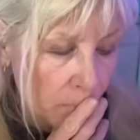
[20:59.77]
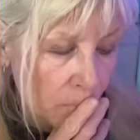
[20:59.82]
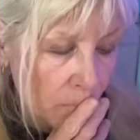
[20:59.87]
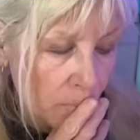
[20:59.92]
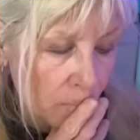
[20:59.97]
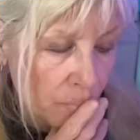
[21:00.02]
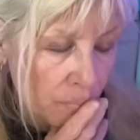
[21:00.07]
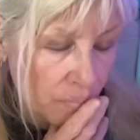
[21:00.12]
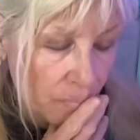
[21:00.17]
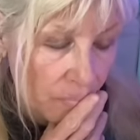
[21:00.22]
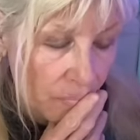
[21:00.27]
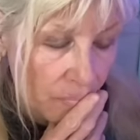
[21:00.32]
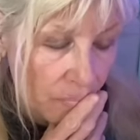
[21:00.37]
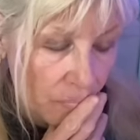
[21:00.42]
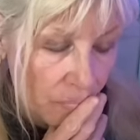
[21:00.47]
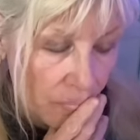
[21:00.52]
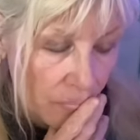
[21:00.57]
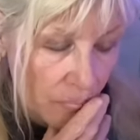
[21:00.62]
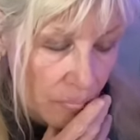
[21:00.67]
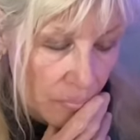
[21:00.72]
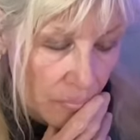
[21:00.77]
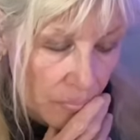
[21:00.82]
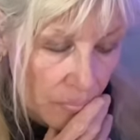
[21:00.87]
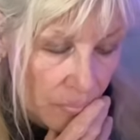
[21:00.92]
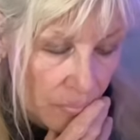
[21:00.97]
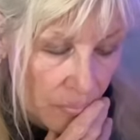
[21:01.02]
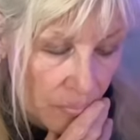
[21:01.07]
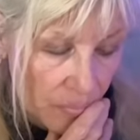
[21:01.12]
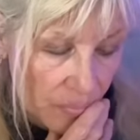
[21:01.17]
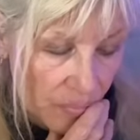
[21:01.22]

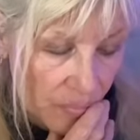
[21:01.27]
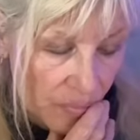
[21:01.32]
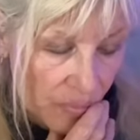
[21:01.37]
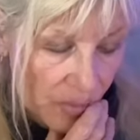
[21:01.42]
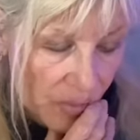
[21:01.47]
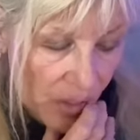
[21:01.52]
(silence)